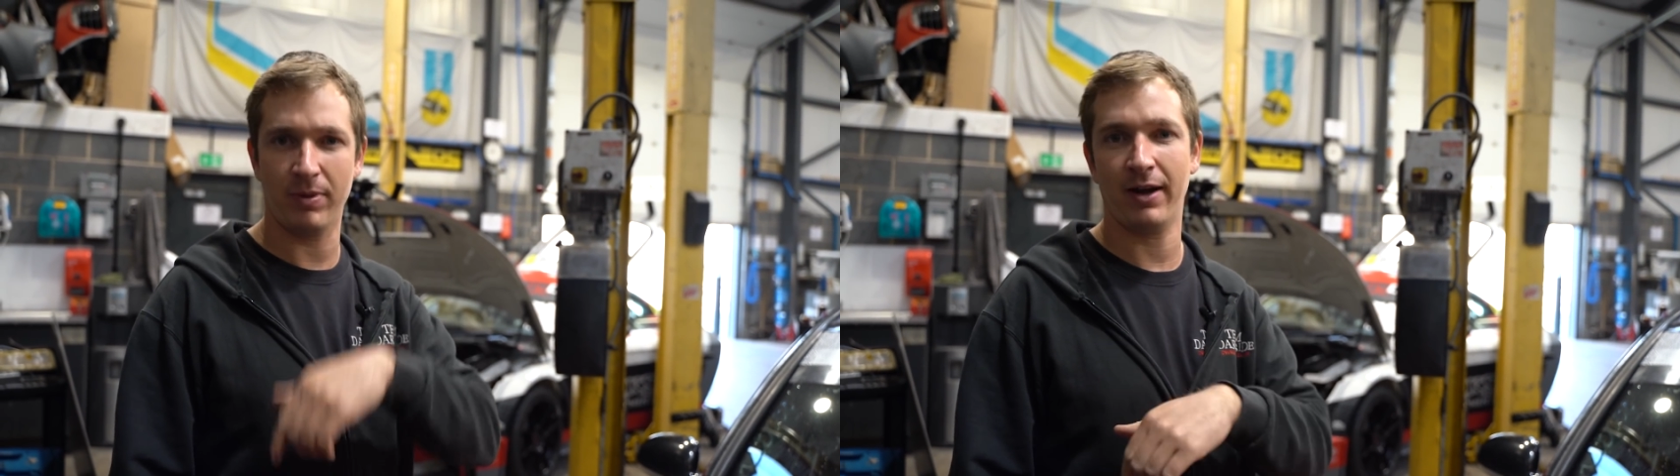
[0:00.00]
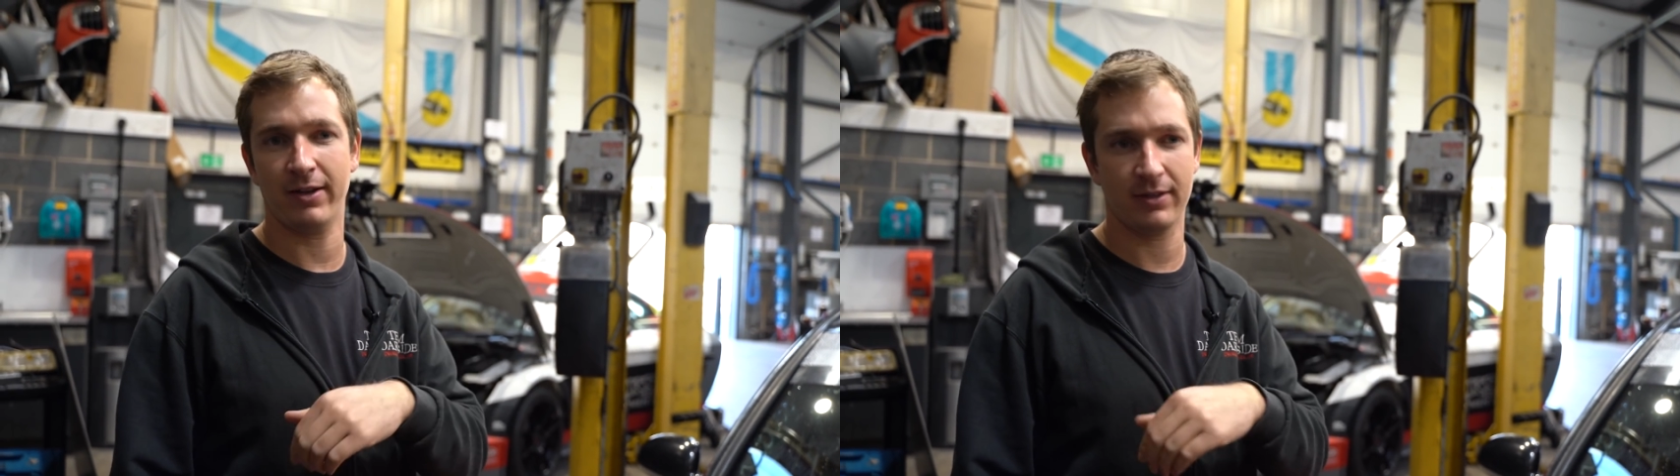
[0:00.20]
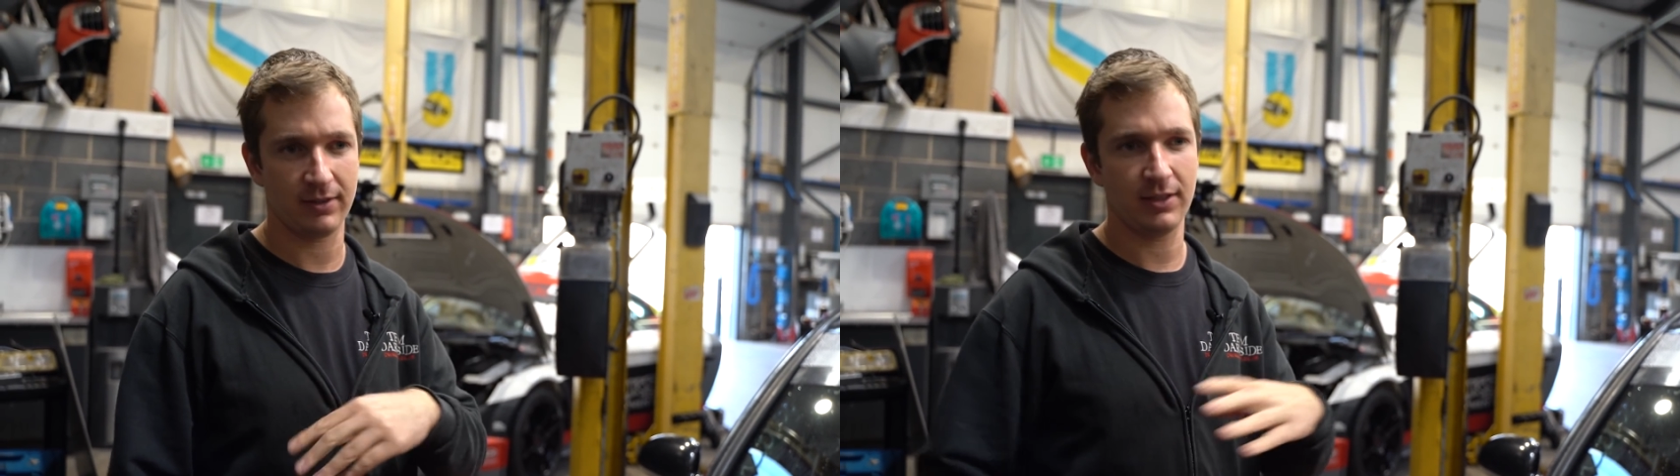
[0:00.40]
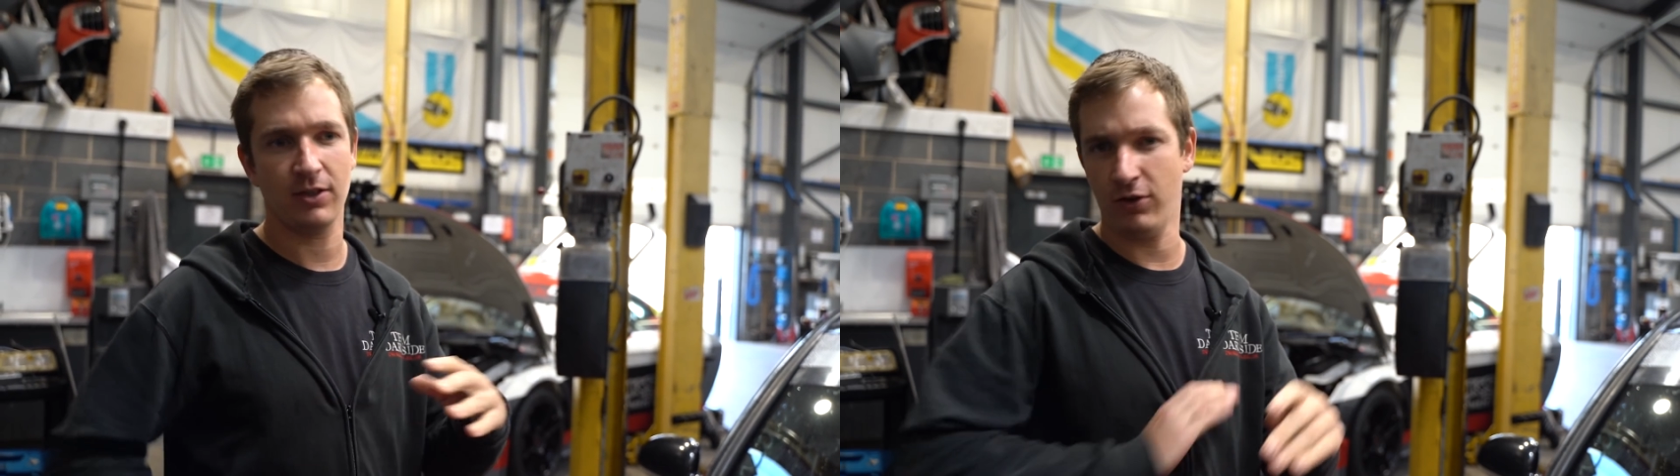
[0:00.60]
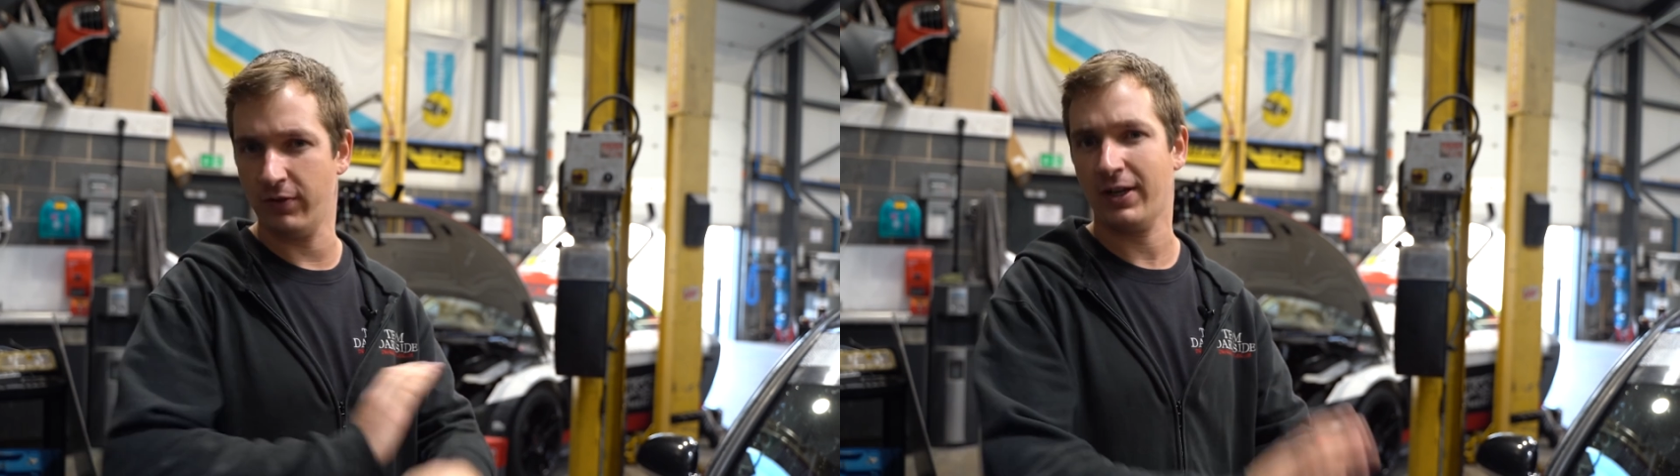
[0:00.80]
barrier,
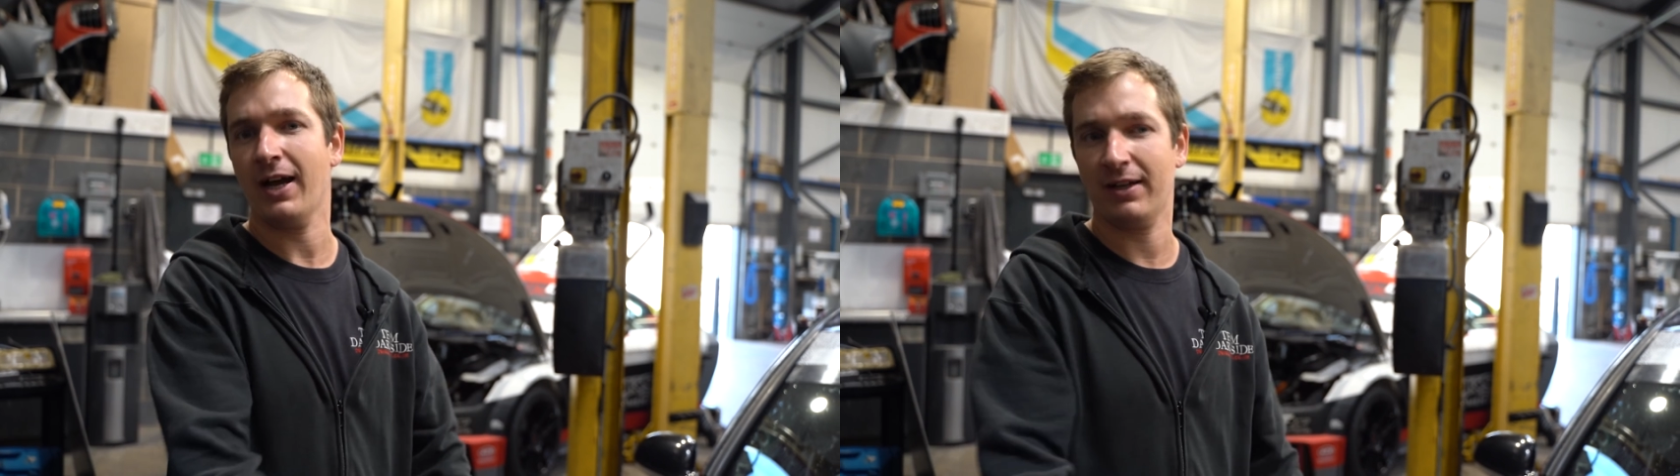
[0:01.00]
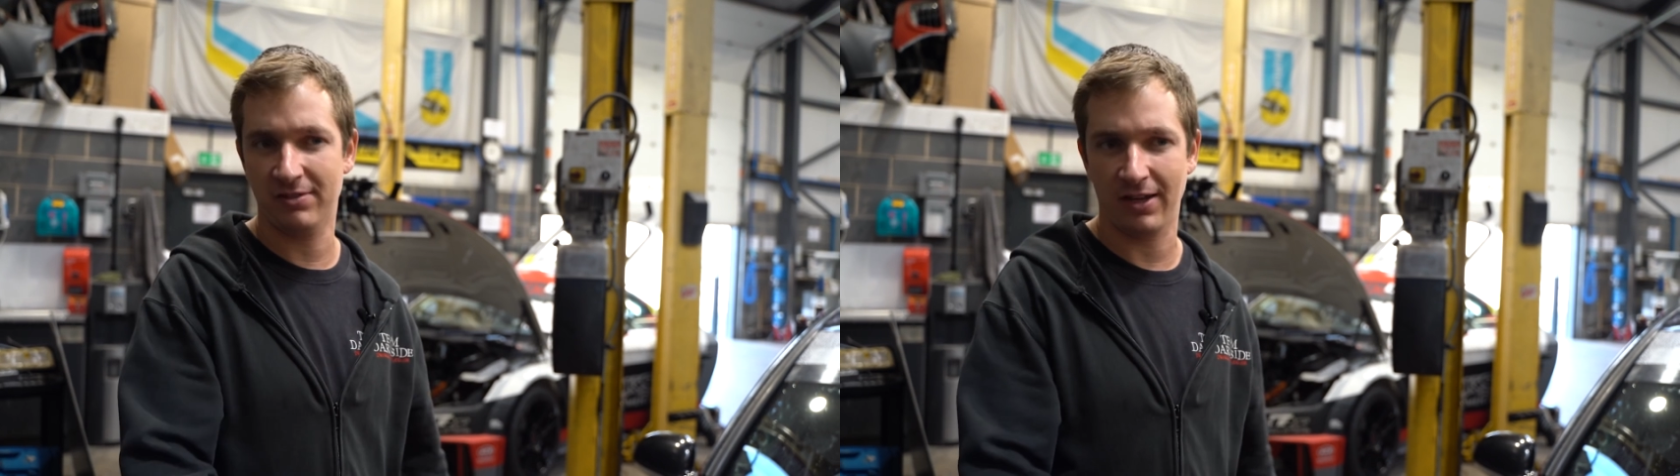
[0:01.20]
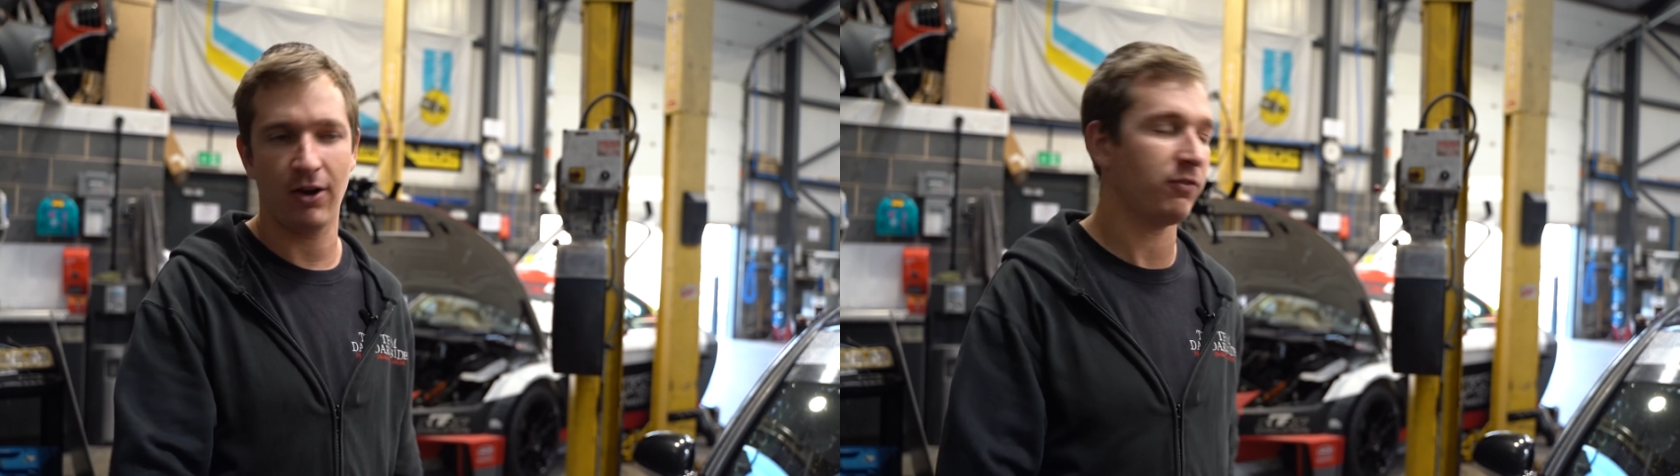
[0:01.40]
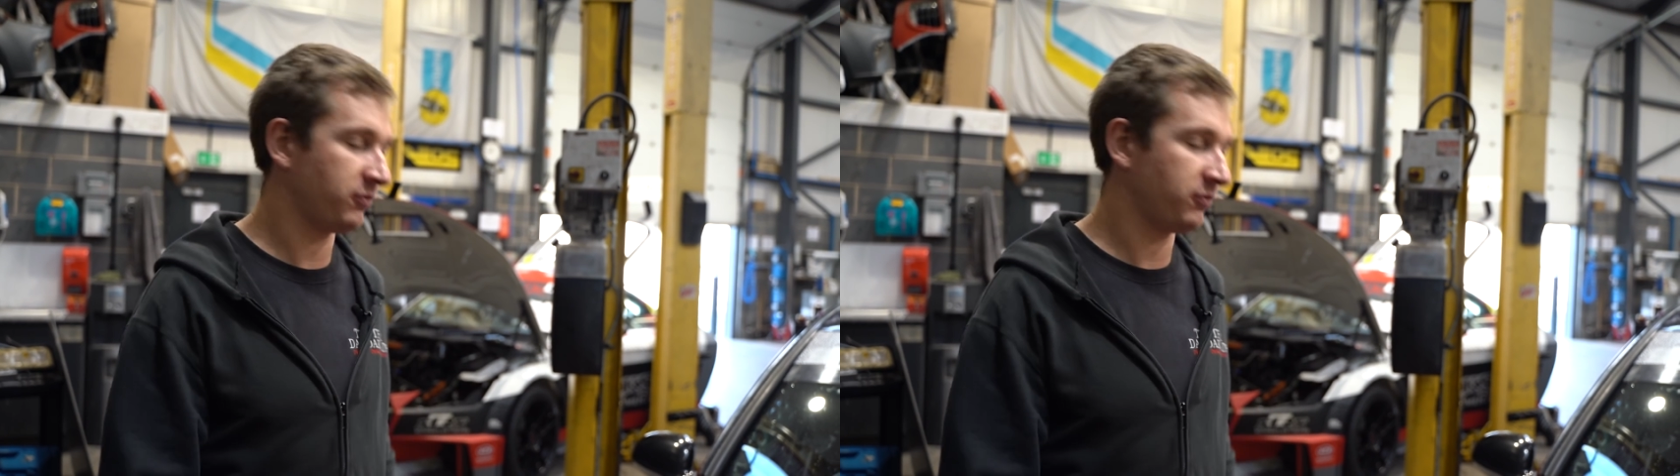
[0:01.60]
the other car can set off.